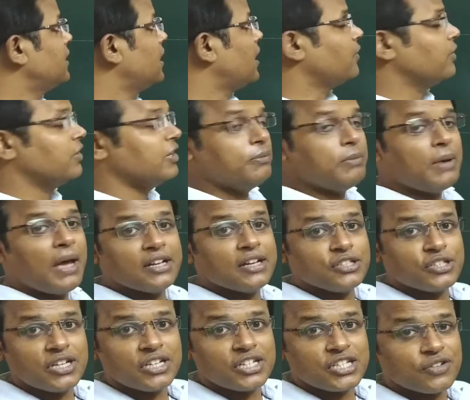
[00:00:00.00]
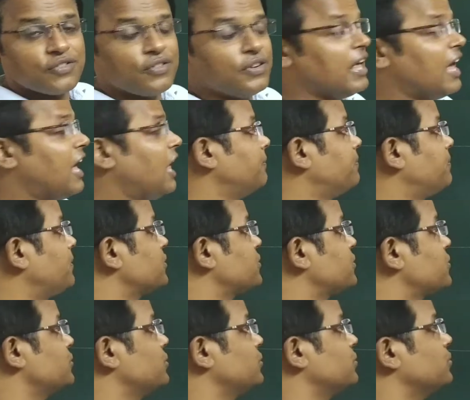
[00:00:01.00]
our imagination will help
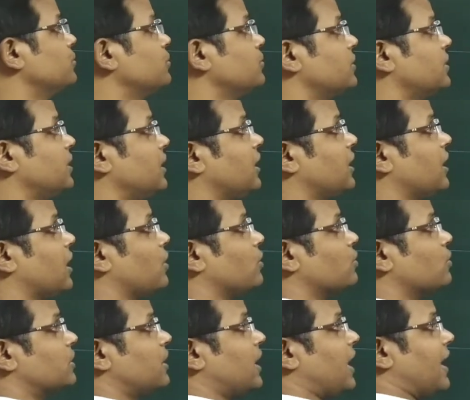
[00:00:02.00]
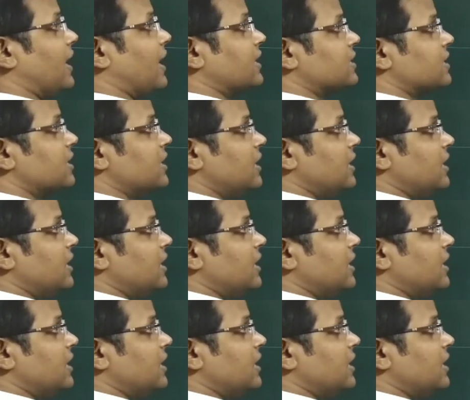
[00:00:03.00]
us to think out that